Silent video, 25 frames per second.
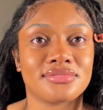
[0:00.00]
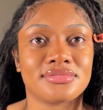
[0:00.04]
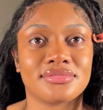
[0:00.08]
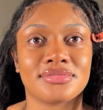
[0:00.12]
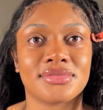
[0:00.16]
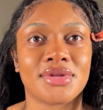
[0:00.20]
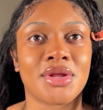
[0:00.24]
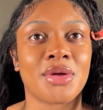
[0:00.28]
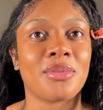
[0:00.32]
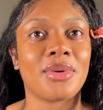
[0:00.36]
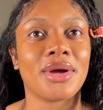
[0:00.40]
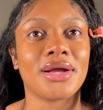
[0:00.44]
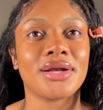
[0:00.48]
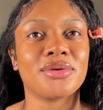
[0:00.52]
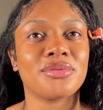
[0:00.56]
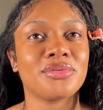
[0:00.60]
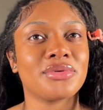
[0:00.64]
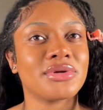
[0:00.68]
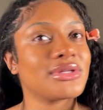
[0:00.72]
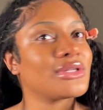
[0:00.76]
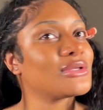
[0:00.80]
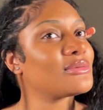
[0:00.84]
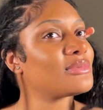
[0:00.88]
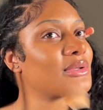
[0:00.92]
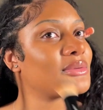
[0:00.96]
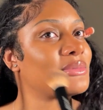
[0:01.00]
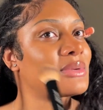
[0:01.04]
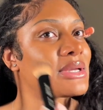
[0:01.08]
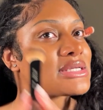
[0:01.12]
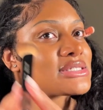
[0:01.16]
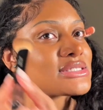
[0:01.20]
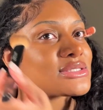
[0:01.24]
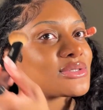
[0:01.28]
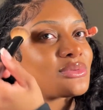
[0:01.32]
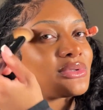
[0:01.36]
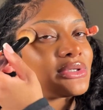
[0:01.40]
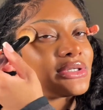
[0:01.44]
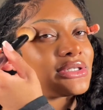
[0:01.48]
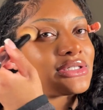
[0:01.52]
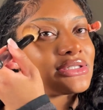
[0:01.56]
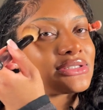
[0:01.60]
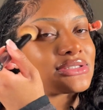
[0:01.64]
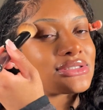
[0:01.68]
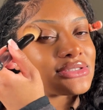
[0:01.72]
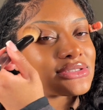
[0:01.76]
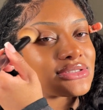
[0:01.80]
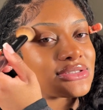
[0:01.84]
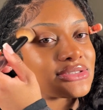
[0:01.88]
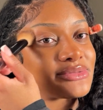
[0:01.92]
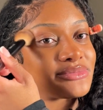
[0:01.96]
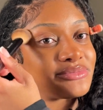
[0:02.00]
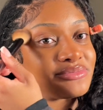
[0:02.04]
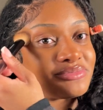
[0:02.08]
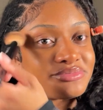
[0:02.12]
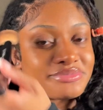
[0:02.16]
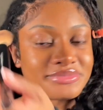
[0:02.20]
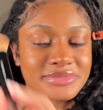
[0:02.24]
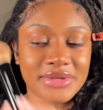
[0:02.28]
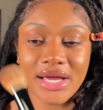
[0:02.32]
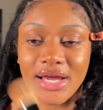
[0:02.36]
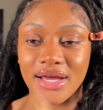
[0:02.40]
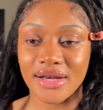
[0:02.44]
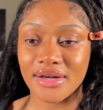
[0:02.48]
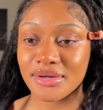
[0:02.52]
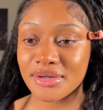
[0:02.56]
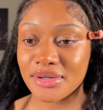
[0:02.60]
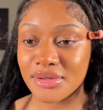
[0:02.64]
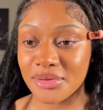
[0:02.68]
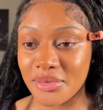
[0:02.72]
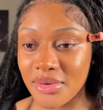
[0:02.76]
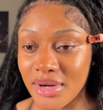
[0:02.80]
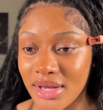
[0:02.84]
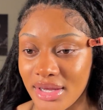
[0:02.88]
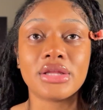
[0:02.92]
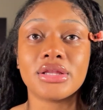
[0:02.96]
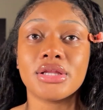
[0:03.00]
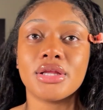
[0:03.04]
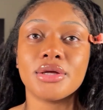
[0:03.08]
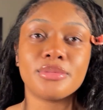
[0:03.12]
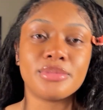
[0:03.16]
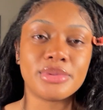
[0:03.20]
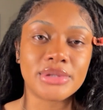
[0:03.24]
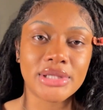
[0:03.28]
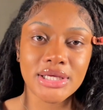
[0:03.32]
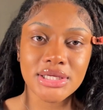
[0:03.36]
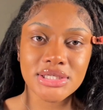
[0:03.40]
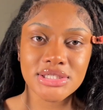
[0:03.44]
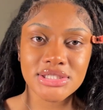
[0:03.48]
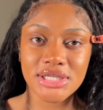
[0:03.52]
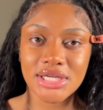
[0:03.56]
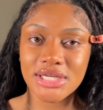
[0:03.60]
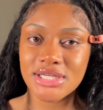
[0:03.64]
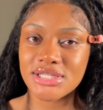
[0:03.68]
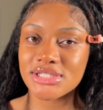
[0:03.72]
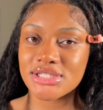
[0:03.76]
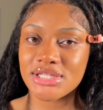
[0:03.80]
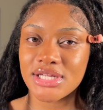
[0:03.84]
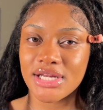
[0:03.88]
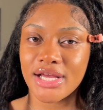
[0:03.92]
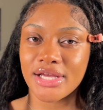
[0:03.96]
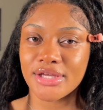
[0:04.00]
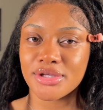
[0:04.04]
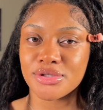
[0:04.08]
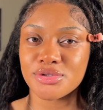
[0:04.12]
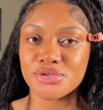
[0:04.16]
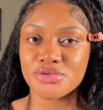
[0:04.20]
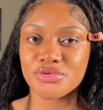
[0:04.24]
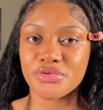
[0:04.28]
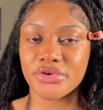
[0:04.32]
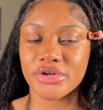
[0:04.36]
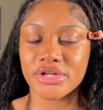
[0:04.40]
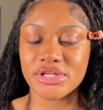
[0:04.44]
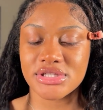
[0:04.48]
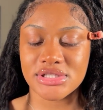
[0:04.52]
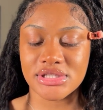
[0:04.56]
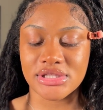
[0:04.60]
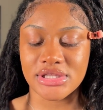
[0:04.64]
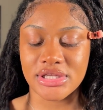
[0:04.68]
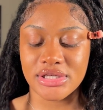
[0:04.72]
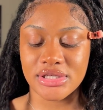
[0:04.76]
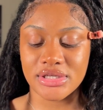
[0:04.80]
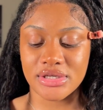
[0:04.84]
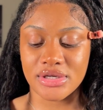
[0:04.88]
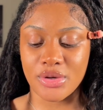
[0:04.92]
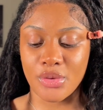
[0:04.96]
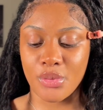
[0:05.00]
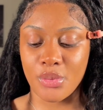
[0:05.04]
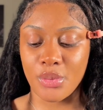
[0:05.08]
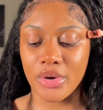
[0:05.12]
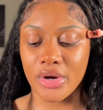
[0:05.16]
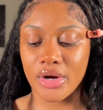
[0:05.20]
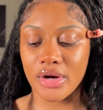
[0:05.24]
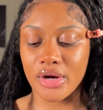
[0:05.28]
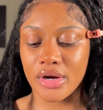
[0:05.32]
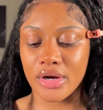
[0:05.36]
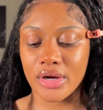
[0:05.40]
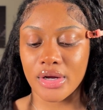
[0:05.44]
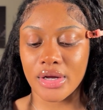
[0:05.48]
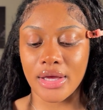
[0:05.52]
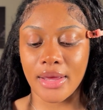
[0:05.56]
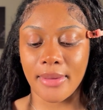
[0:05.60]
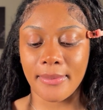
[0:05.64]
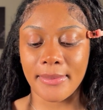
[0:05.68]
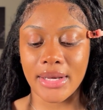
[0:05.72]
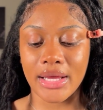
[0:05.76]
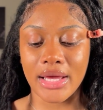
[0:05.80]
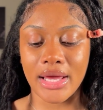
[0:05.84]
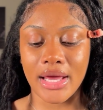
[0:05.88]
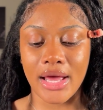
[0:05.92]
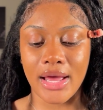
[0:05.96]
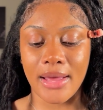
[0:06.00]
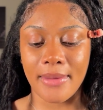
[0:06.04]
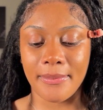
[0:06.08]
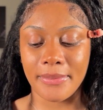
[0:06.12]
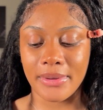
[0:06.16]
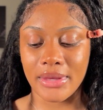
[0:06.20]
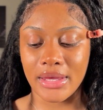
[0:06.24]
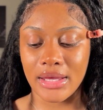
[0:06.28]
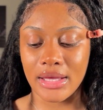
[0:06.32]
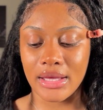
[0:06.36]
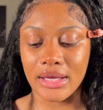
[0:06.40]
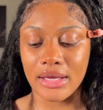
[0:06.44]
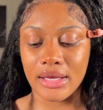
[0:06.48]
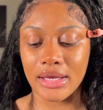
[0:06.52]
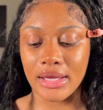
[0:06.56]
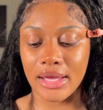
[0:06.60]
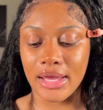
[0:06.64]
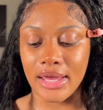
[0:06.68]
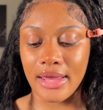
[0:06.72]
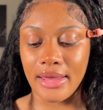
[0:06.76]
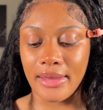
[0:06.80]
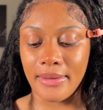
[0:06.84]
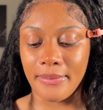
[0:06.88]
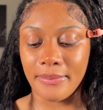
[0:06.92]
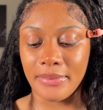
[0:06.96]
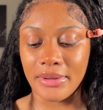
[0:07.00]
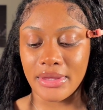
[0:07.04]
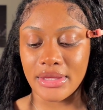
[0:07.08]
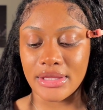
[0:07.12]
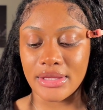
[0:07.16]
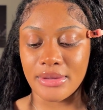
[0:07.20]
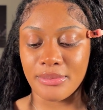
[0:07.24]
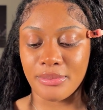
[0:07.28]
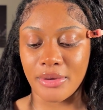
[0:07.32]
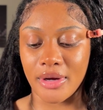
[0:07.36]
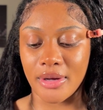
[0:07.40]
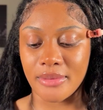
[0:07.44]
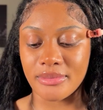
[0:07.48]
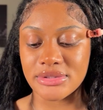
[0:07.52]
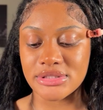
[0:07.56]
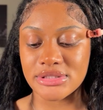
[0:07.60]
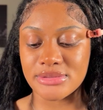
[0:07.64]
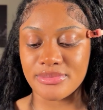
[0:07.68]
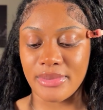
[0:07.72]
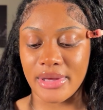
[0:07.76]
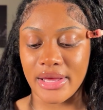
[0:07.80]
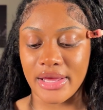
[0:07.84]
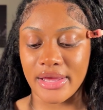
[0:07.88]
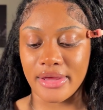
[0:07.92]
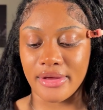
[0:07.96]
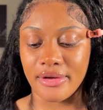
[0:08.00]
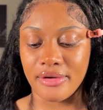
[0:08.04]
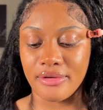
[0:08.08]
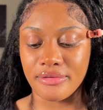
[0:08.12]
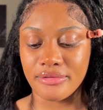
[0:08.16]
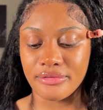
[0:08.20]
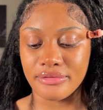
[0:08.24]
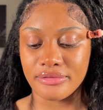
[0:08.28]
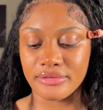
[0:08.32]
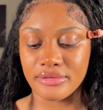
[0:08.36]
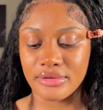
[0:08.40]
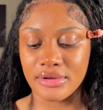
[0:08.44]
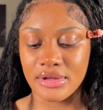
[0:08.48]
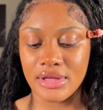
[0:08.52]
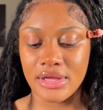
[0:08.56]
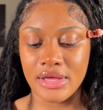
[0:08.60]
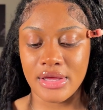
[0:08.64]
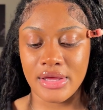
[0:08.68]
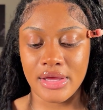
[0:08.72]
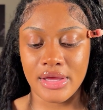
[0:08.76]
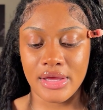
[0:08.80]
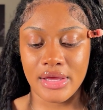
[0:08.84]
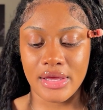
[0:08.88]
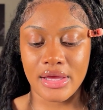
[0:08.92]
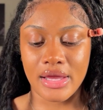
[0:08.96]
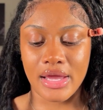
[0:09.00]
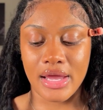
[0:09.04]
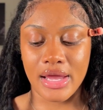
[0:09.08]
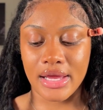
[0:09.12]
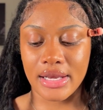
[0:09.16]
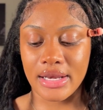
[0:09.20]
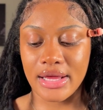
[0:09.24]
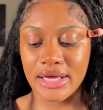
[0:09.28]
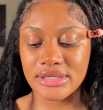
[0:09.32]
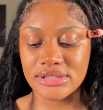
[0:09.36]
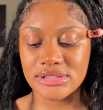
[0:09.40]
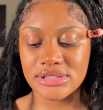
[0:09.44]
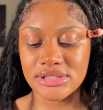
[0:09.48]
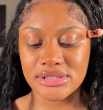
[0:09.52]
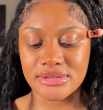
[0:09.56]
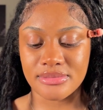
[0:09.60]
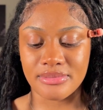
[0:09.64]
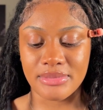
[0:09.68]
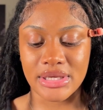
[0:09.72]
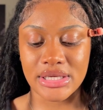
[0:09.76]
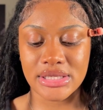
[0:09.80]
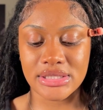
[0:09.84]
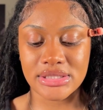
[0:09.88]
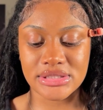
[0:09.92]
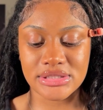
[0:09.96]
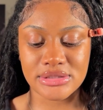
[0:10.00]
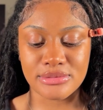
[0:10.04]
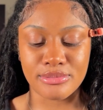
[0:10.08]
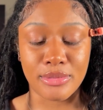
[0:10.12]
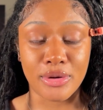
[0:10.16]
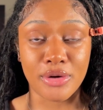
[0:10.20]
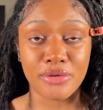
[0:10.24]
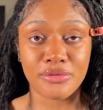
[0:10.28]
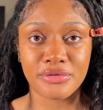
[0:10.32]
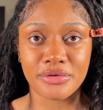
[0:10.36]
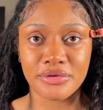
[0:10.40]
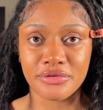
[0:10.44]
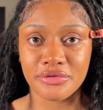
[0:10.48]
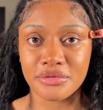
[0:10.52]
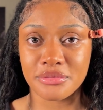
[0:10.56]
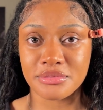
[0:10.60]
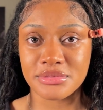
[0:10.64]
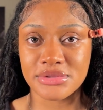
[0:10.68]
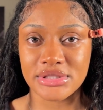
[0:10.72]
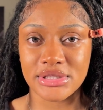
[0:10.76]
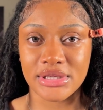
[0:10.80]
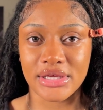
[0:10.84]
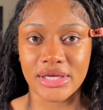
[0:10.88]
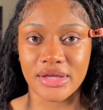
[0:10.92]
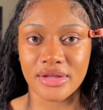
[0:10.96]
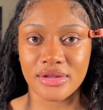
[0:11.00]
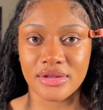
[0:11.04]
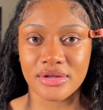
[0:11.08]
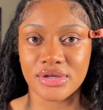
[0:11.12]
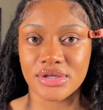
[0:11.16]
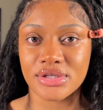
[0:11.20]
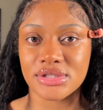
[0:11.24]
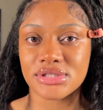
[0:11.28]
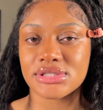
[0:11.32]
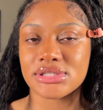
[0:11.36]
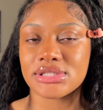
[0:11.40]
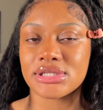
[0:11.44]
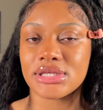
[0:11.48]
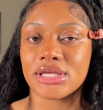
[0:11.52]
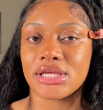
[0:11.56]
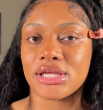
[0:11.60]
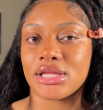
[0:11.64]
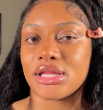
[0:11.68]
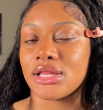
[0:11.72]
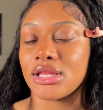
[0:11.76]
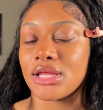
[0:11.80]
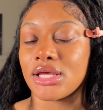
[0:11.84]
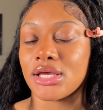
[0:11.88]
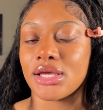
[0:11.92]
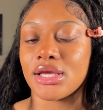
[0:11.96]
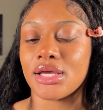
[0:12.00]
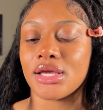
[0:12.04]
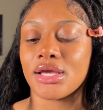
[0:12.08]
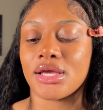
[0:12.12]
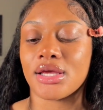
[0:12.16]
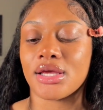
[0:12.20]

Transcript: nobody really be messing with us. I don't know why. The blush shades that I used for this look were Coming in Hot Pink and Pinky Promise by e.l.f. And I just mixed both of them together to get like